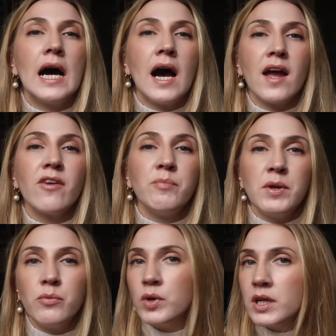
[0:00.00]
I have
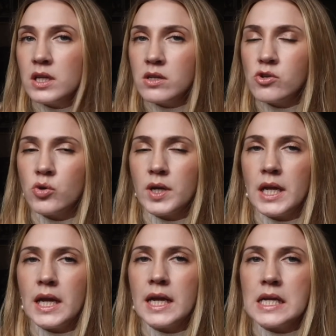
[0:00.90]
been really
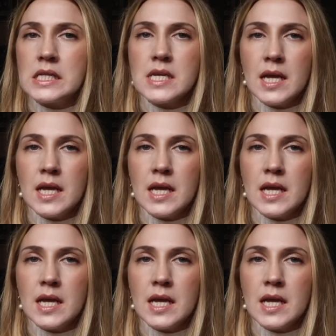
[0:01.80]
enjoying, it's